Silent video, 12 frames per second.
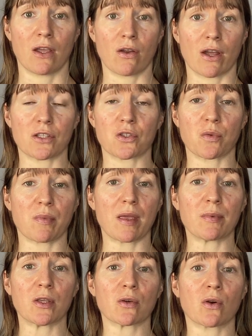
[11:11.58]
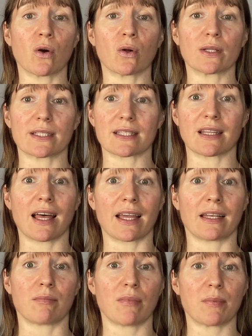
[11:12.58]
Right? So maybe your goal is line.
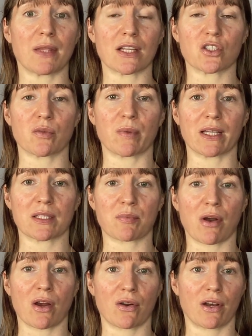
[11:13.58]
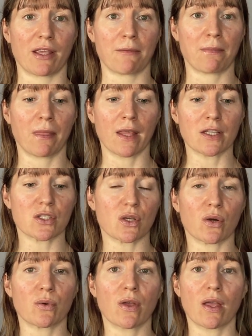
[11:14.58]
Maybe that's your biggest priority.
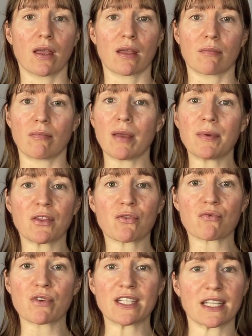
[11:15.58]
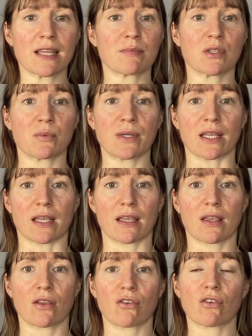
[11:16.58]
So maybe 3 times a week,
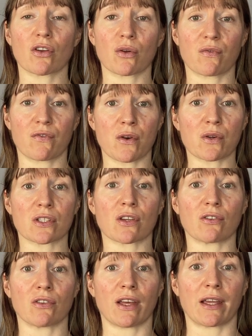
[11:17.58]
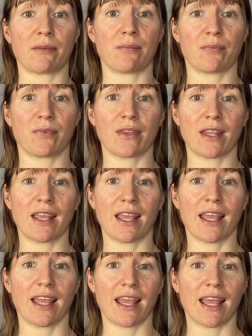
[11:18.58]
you're going to focus on your line.
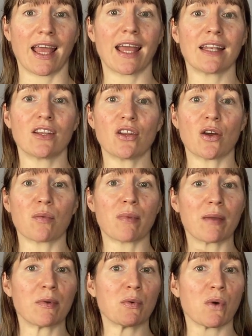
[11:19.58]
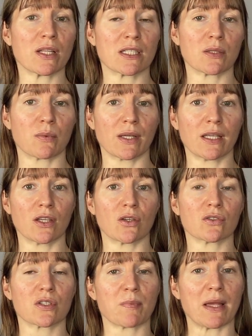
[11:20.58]
And, maybe once a week, you'll
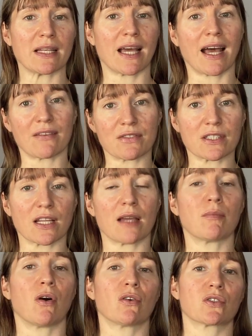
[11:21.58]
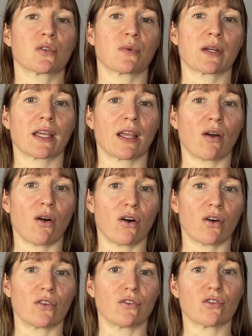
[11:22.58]
spend half the time also working
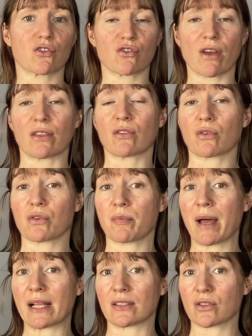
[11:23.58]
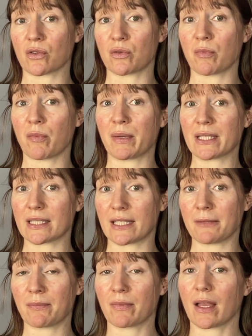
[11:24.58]
on your strength or your balance or your mobility,
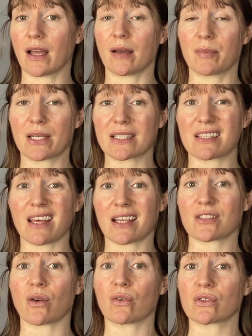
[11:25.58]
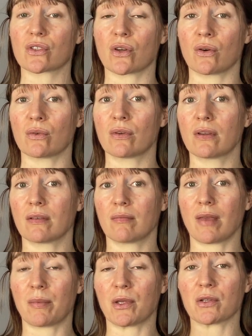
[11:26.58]
because that's also
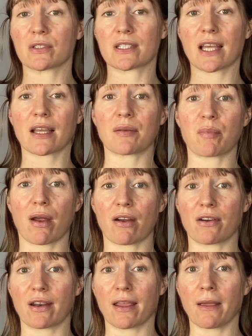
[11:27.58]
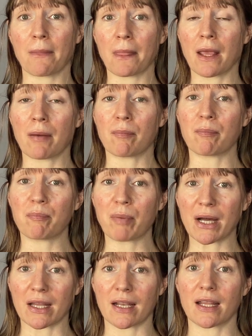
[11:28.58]
maybe your second priority.
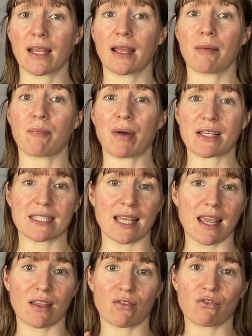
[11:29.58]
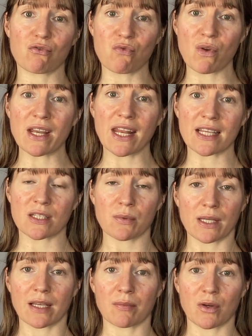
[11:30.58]
But by saying 3 days a
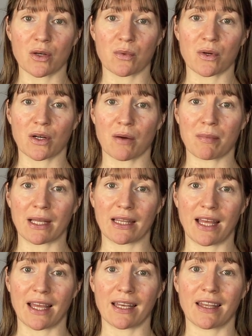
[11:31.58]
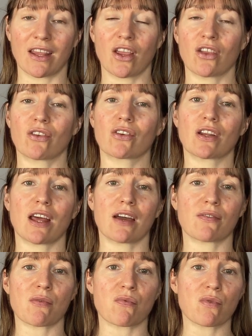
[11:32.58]
week, I'm going to work on my line, you're going to have
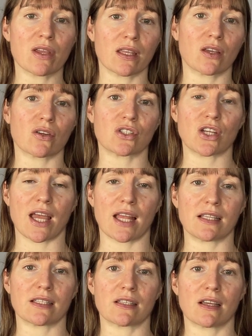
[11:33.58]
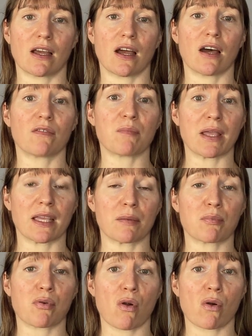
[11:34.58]
a really good chance of making
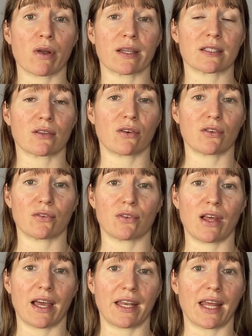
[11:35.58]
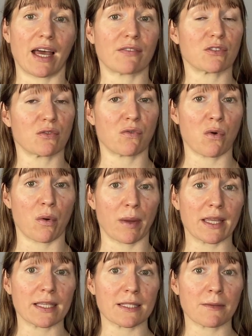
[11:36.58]
progress on your line after 4
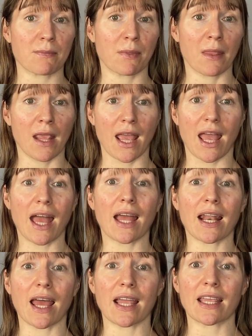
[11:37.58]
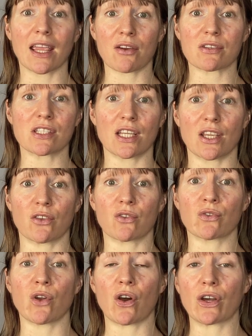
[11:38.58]
weeks. And I guarantee
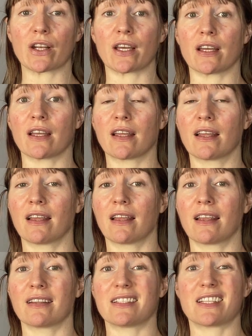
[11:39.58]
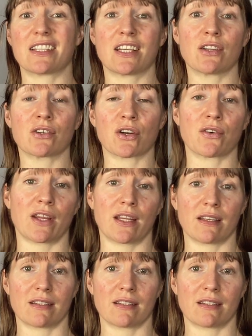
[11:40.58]
you're not going to deteriorate,